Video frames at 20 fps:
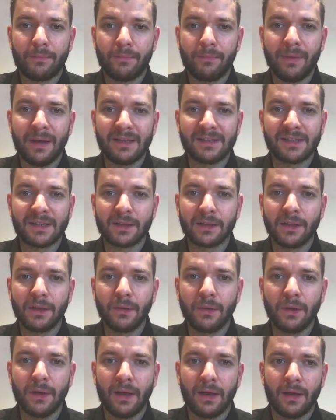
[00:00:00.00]

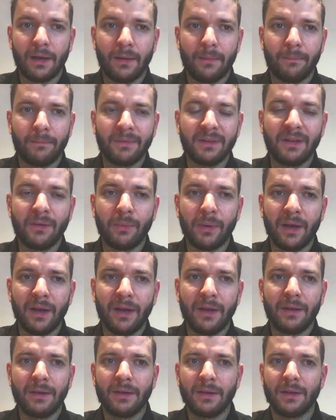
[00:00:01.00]
basically, um, the
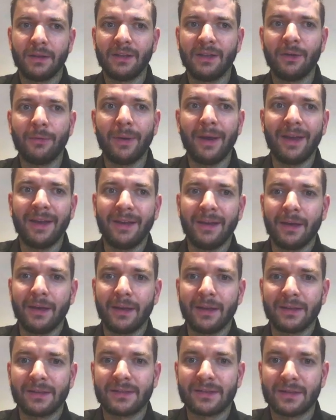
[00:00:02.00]
way the way it
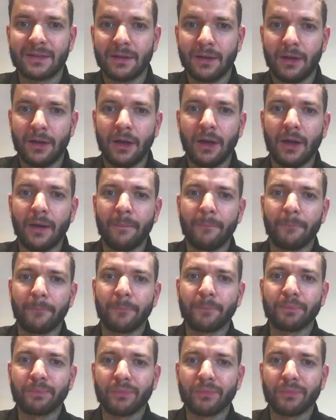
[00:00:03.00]
is, um,